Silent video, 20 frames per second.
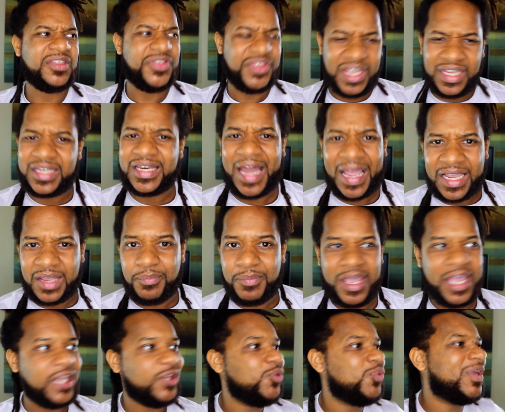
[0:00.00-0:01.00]
Think like a
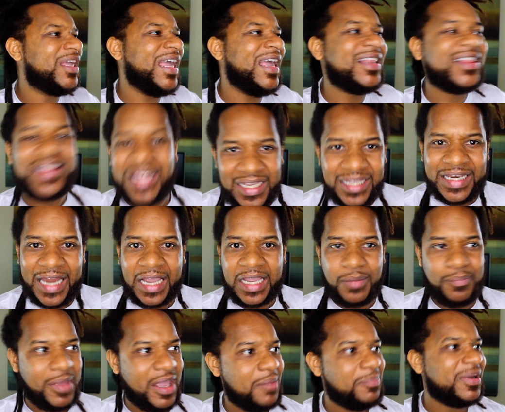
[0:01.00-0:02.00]
man. You can't think
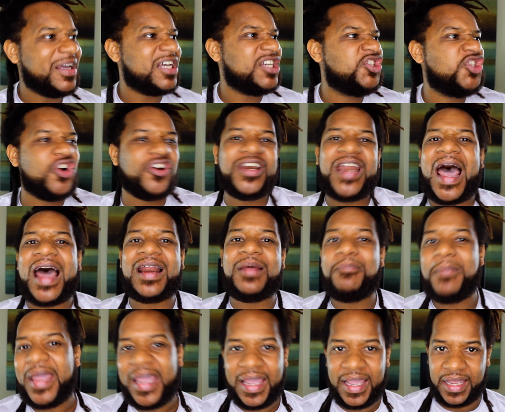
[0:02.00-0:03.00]
like a man because you're not
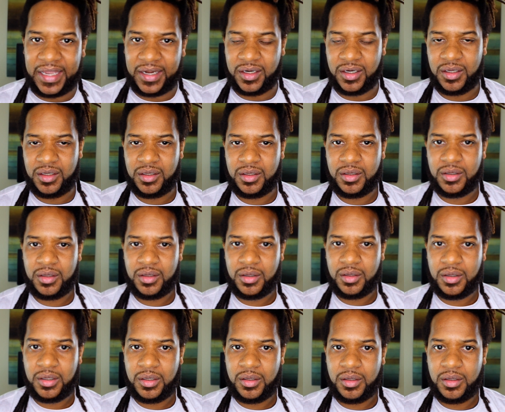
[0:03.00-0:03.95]
a man.